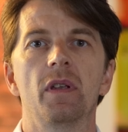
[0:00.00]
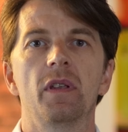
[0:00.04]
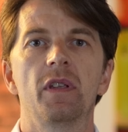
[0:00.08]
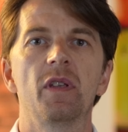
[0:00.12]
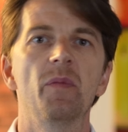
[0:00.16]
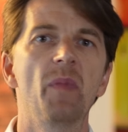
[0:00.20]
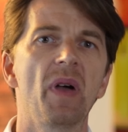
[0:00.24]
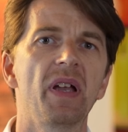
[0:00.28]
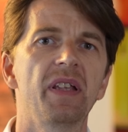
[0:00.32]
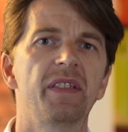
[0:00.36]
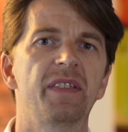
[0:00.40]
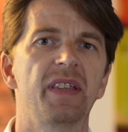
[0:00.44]
You
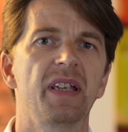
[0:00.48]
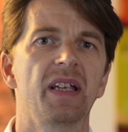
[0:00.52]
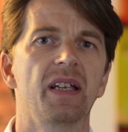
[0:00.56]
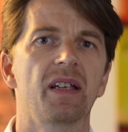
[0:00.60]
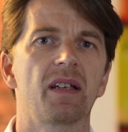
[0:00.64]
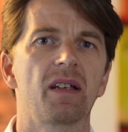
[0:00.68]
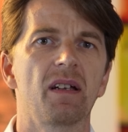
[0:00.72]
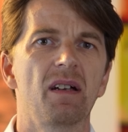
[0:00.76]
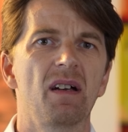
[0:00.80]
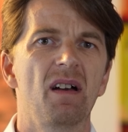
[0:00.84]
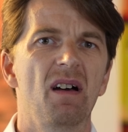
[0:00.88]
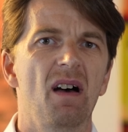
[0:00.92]
may
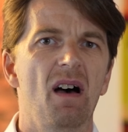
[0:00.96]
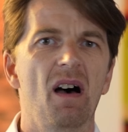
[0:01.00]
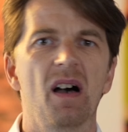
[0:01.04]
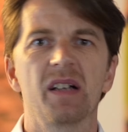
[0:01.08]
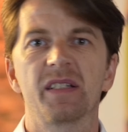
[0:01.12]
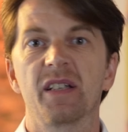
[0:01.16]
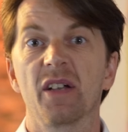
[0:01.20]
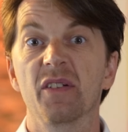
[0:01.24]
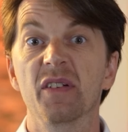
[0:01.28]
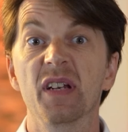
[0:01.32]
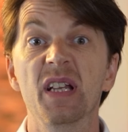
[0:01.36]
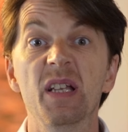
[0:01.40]
think, I
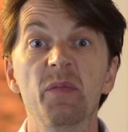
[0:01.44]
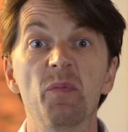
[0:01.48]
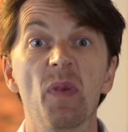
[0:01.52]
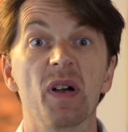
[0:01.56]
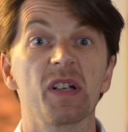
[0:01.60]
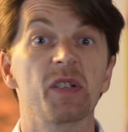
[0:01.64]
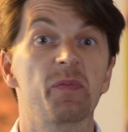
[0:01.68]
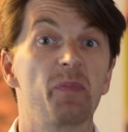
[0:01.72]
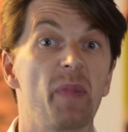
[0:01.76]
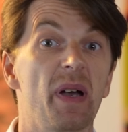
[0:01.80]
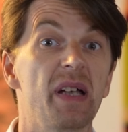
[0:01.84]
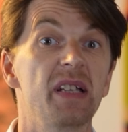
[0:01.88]
don't need
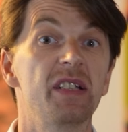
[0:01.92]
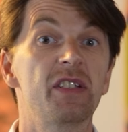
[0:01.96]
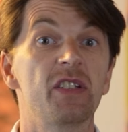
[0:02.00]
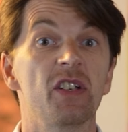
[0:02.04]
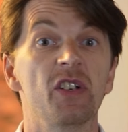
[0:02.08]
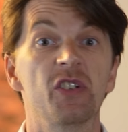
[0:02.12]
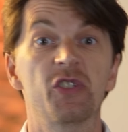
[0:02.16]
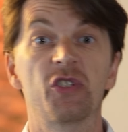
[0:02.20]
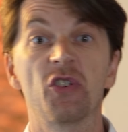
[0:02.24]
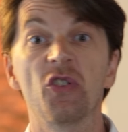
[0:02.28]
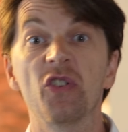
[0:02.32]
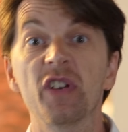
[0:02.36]
much bass,
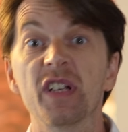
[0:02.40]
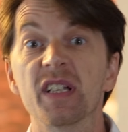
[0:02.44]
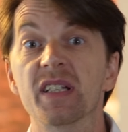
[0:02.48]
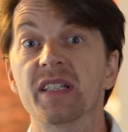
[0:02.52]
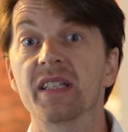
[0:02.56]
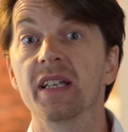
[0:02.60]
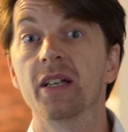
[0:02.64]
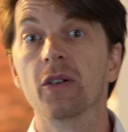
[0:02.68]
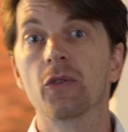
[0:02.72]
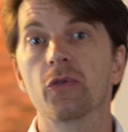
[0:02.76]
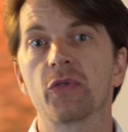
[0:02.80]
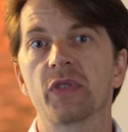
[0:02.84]
surely a
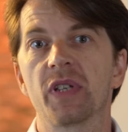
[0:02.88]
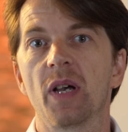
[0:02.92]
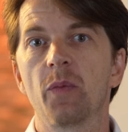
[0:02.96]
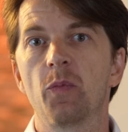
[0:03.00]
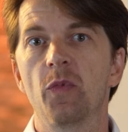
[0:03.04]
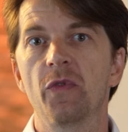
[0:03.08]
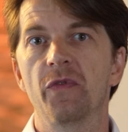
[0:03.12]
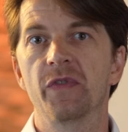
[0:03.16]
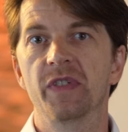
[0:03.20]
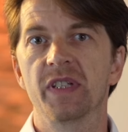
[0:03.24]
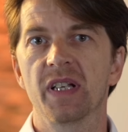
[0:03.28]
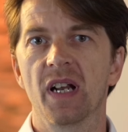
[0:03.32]
single
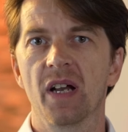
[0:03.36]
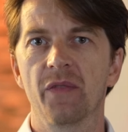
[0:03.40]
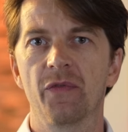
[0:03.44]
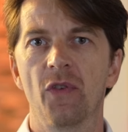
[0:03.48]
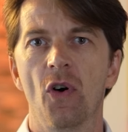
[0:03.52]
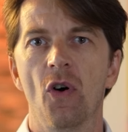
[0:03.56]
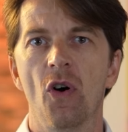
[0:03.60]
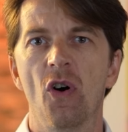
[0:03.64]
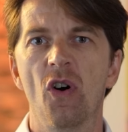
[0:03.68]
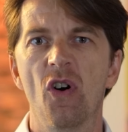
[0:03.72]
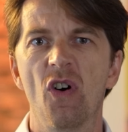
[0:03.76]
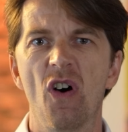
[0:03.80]
subwoofer is enough.
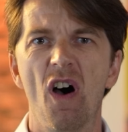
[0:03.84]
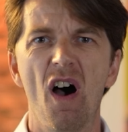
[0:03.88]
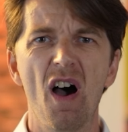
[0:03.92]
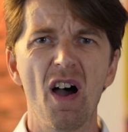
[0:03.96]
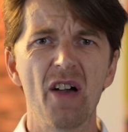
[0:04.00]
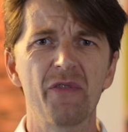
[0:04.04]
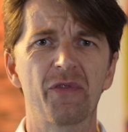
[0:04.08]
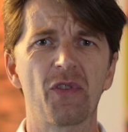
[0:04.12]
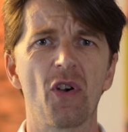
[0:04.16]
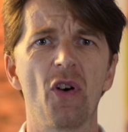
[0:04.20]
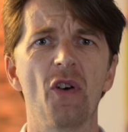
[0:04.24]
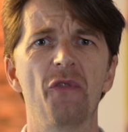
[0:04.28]
Or
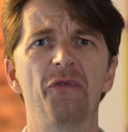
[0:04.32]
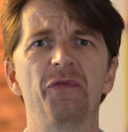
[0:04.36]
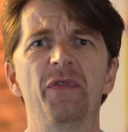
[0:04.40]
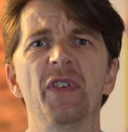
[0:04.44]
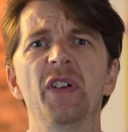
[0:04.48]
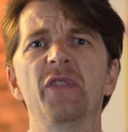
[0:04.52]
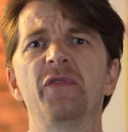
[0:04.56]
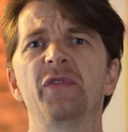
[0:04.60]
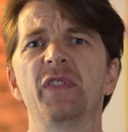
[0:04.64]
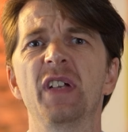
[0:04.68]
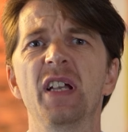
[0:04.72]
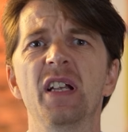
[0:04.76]
I've got
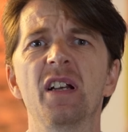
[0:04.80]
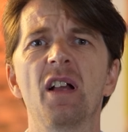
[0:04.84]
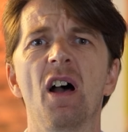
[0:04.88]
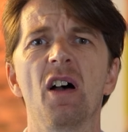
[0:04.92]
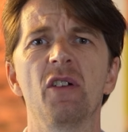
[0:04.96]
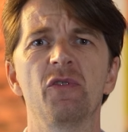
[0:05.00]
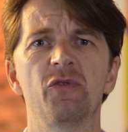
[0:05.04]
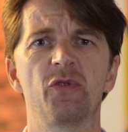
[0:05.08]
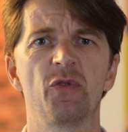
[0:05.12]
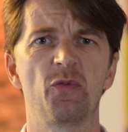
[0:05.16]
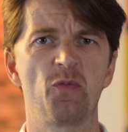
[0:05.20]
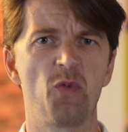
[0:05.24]

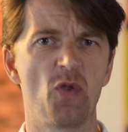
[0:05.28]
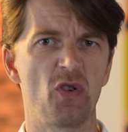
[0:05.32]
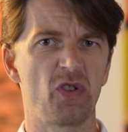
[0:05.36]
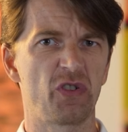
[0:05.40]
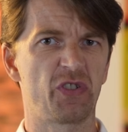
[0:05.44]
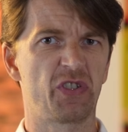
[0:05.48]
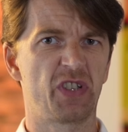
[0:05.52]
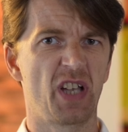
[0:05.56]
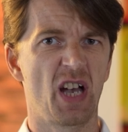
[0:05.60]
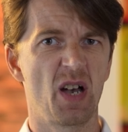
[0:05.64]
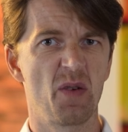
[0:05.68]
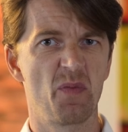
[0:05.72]
1500 watt
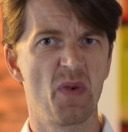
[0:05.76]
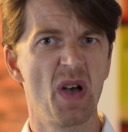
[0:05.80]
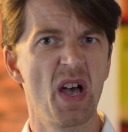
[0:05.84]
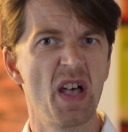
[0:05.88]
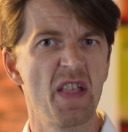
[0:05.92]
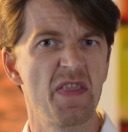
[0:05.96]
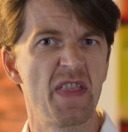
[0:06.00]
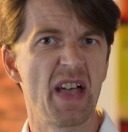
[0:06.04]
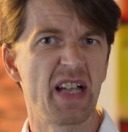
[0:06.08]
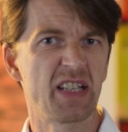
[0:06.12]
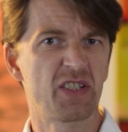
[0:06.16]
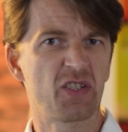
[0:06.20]
sub,
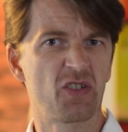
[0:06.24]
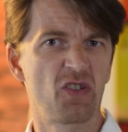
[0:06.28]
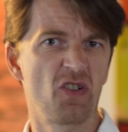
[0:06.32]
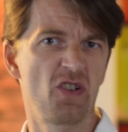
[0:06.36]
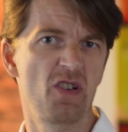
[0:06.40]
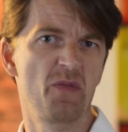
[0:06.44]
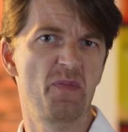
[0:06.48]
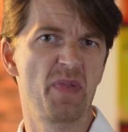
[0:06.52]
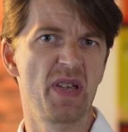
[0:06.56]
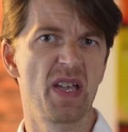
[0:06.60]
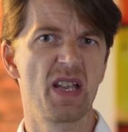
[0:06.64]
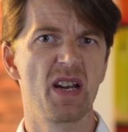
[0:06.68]
that's
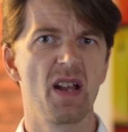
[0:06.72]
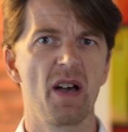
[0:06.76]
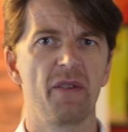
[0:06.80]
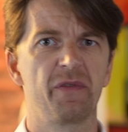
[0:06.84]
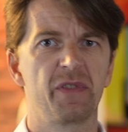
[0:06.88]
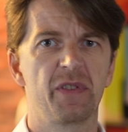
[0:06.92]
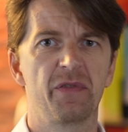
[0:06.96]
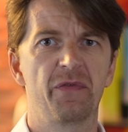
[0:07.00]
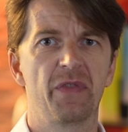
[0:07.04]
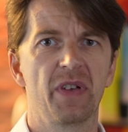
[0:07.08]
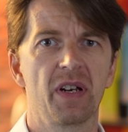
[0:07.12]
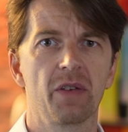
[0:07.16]
gotta be enough
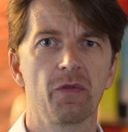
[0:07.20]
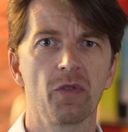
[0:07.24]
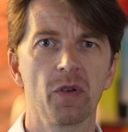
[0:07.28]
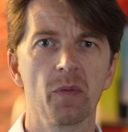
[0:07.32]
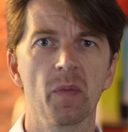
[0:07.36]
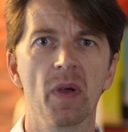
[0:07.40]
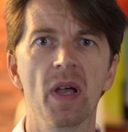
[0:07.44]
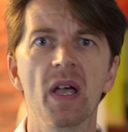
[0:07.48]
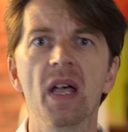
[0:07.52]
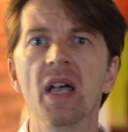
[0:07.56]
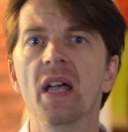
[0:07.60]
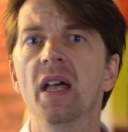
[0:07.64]
to fill a room.